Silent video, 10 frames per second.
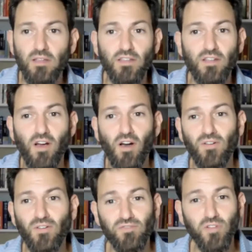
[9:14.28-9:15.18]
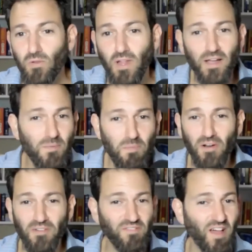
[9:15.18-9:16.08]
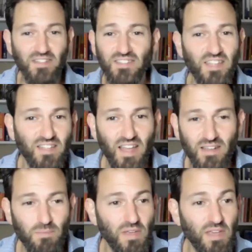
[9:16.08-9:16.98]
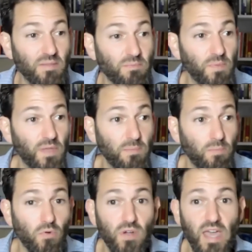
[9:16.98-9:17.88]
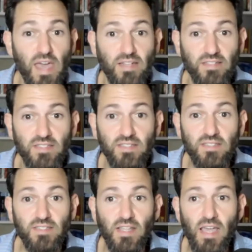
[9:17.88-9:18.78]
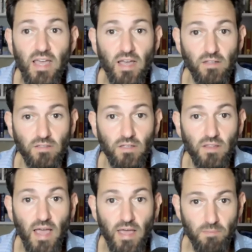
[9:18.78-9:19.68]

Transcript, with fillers: You know, float like a butterfly, sting like a bee, and people can't stand that